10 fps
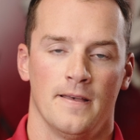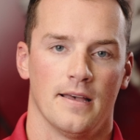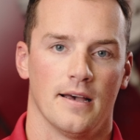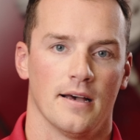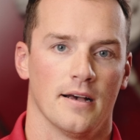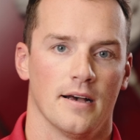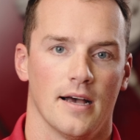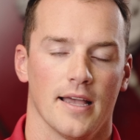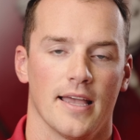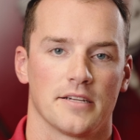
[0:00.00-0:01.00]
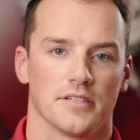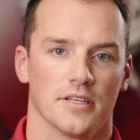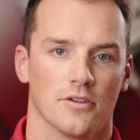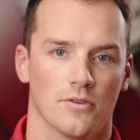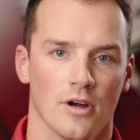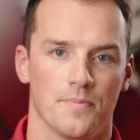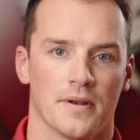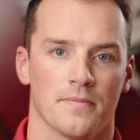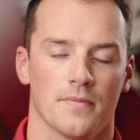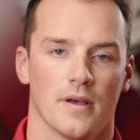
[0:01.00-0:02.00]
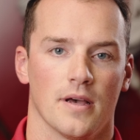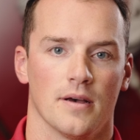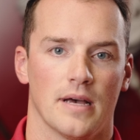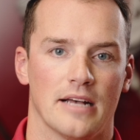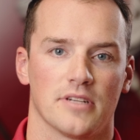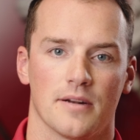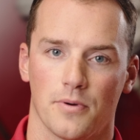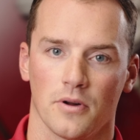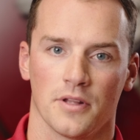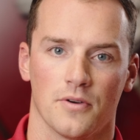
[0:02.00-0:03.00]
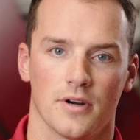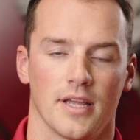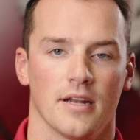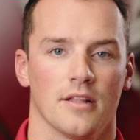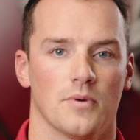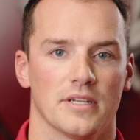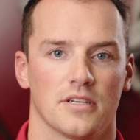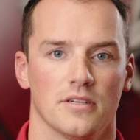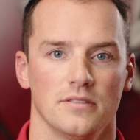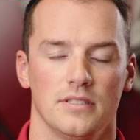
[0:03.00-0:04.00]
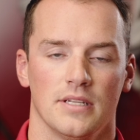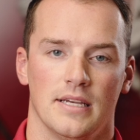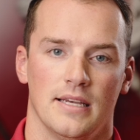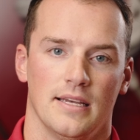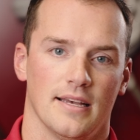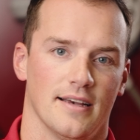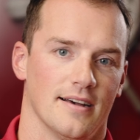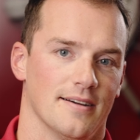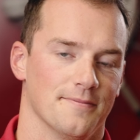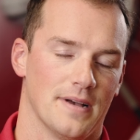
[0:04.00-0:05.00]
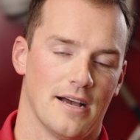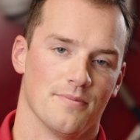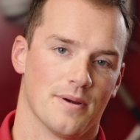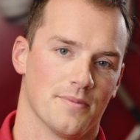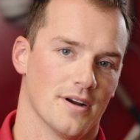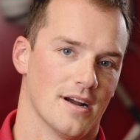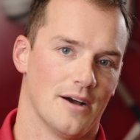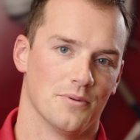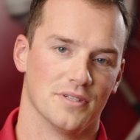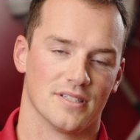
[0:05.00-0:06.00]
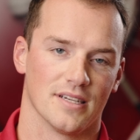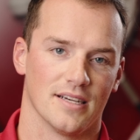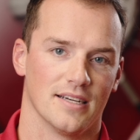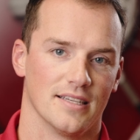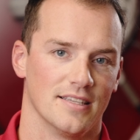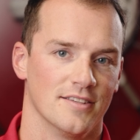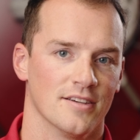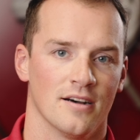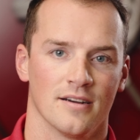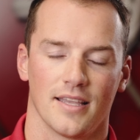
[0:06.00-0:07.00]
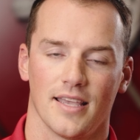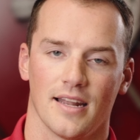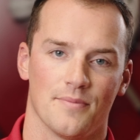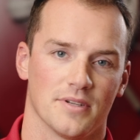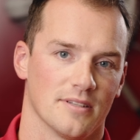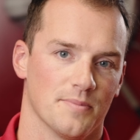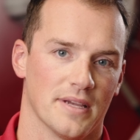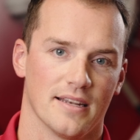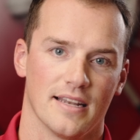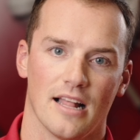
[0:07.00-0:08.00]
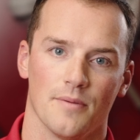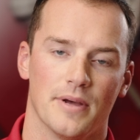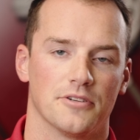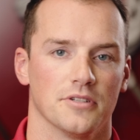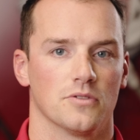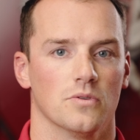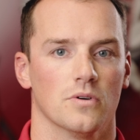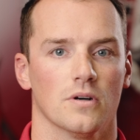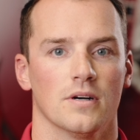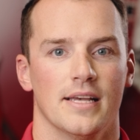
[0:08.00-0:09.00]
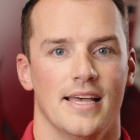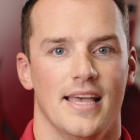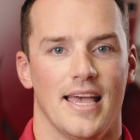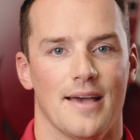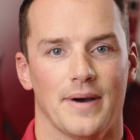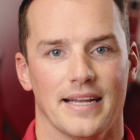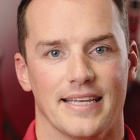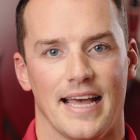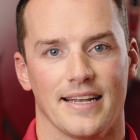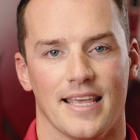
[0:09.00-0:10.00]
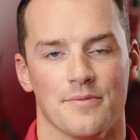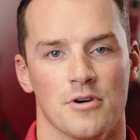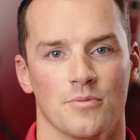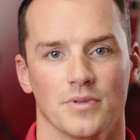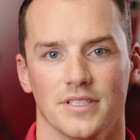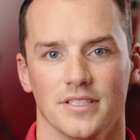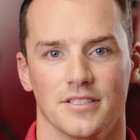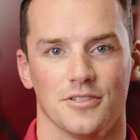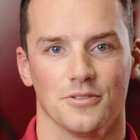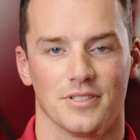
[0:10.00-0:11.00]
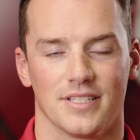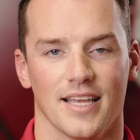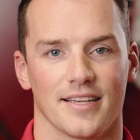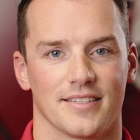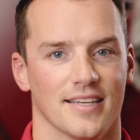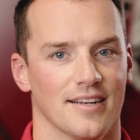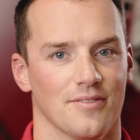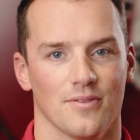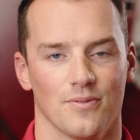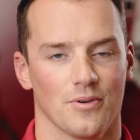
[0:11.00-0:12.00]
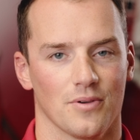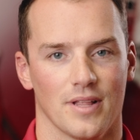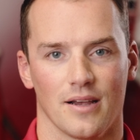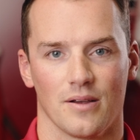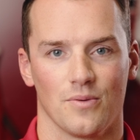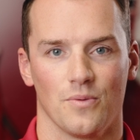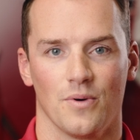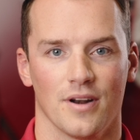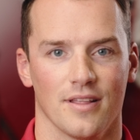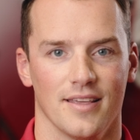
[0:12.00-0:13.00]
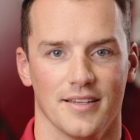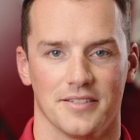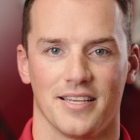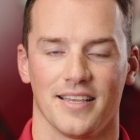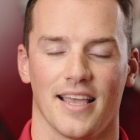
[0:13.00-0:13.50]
I actually grew up in outside of Portland, Oregon on the West Coast. I remember I was a young kid. I must have been elementary school, and my dad came home with these two sticks, and we were like, what are these?